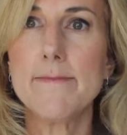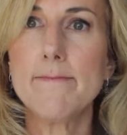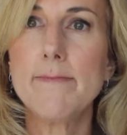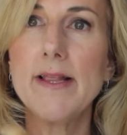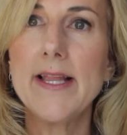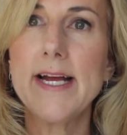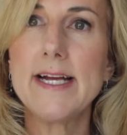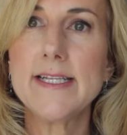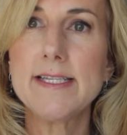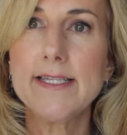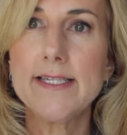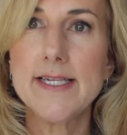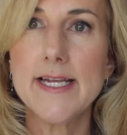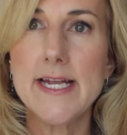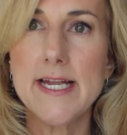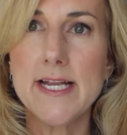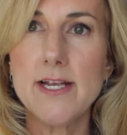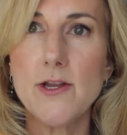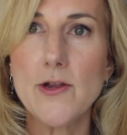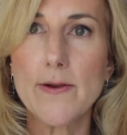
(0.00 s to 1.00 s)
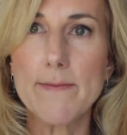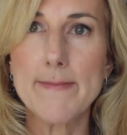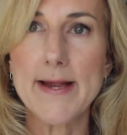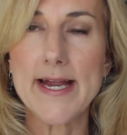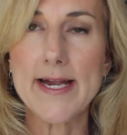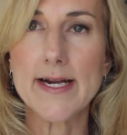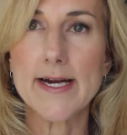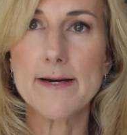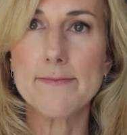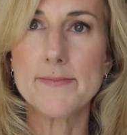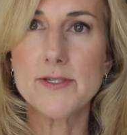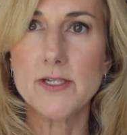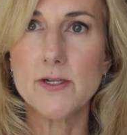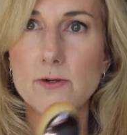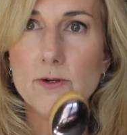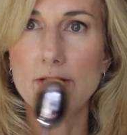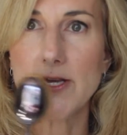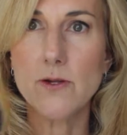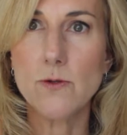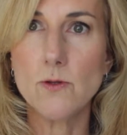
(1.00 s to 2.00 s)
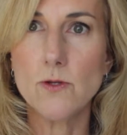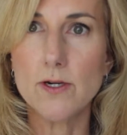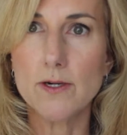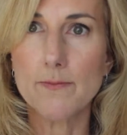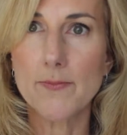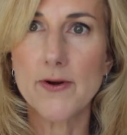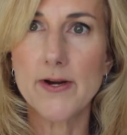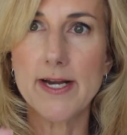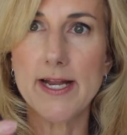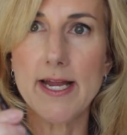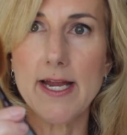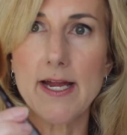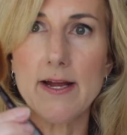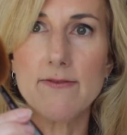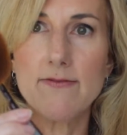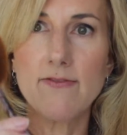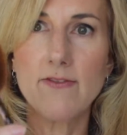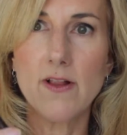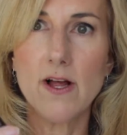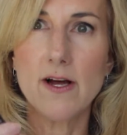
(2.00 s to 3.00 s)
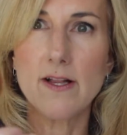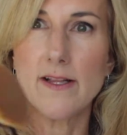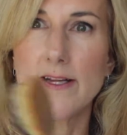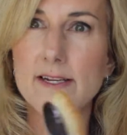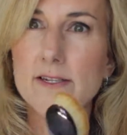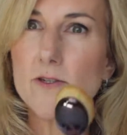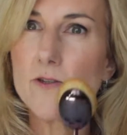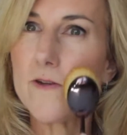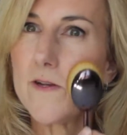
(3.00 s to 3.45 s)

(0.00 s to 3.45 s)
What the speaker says: blends in your makeup, so you look pretty flawless.